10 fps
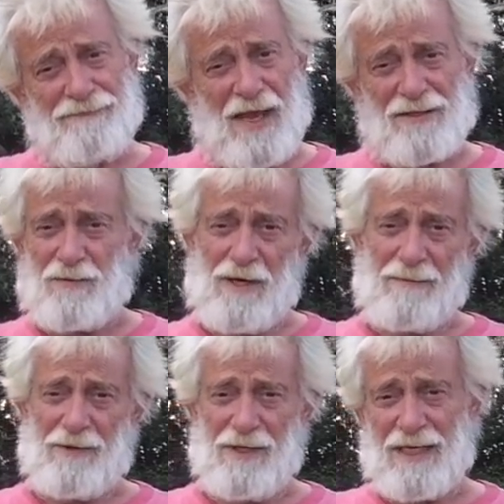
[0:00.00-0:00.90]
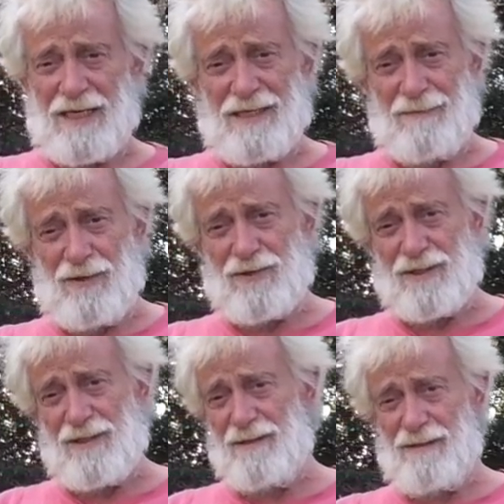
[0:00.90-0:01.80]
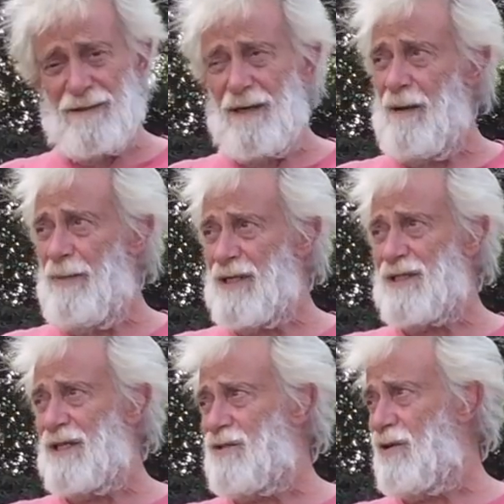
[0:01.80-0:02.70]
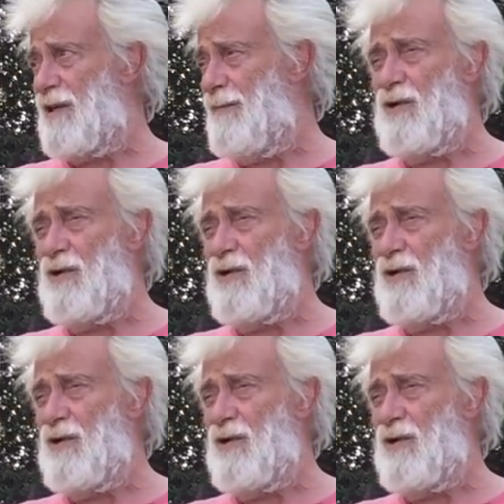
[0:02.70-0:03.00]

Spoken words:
That's where I'm going to get the most business or